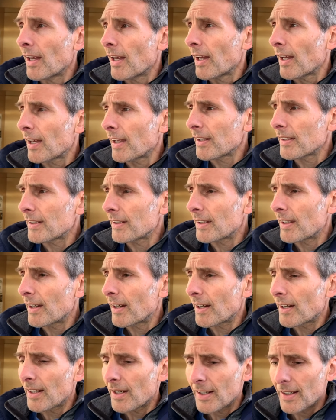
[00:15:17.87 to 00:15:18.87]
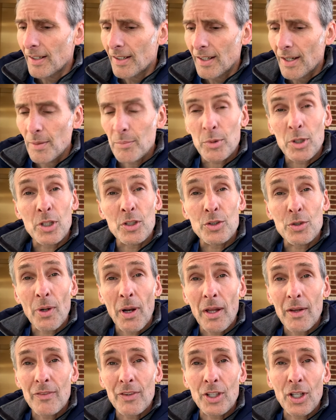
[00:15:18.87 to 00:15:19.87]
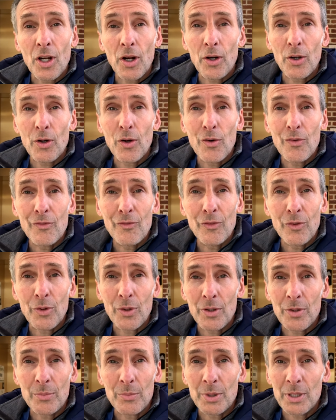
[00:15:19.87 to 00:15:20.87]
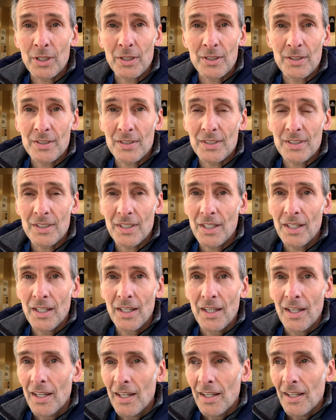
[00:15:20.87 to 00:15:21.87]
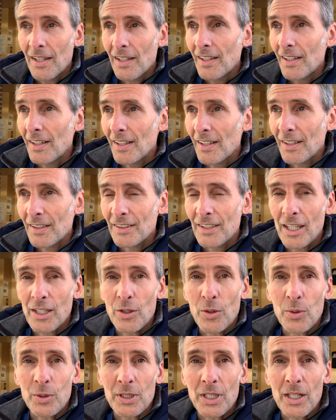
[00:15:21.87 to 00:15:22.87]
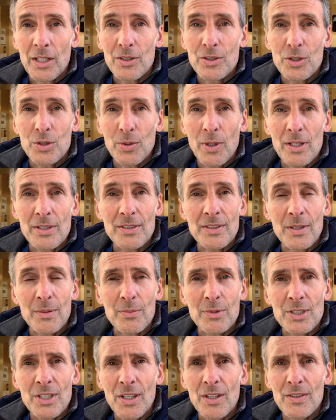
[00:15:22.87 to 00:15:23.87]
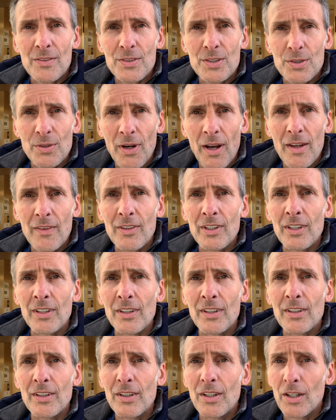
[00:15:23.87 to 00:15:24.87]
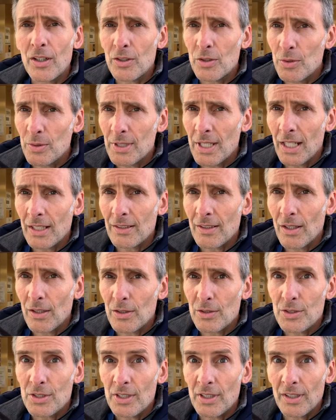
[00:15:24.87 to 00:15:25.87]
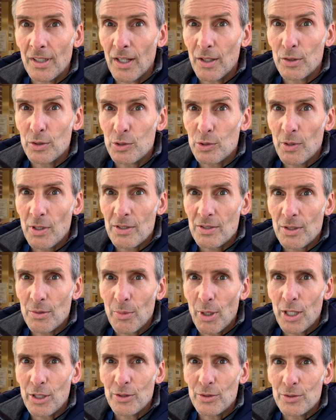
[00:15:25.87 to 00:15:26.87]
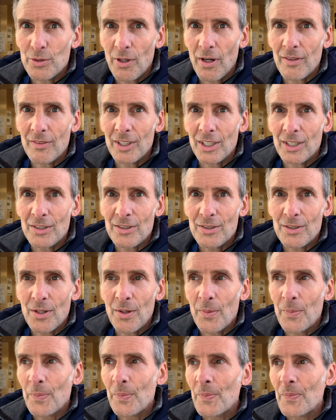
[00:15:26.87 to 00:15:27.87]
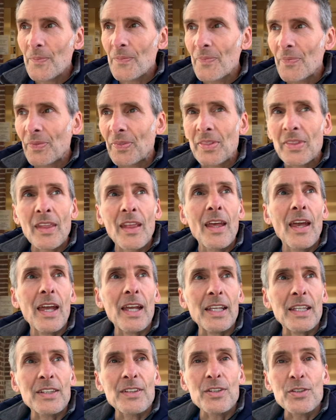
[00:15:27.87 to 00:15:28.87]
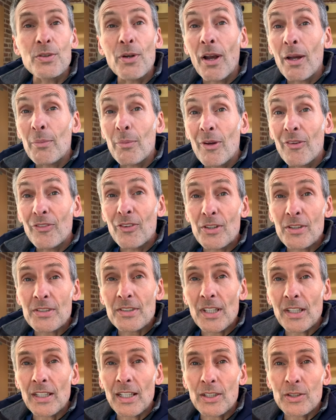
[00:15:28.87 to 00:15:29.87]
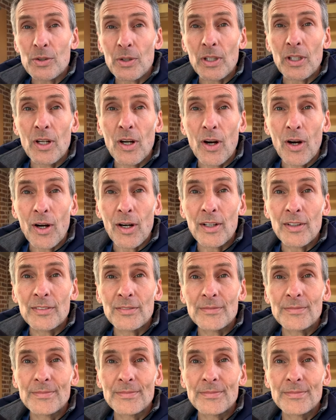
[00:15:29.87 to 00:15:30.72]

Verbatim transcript: And uh, I'm gonna drive the car home for them because uh, they don't yet trust themselves driving a new technology and I don't trust them either driving it. So I get to drive my first electric car.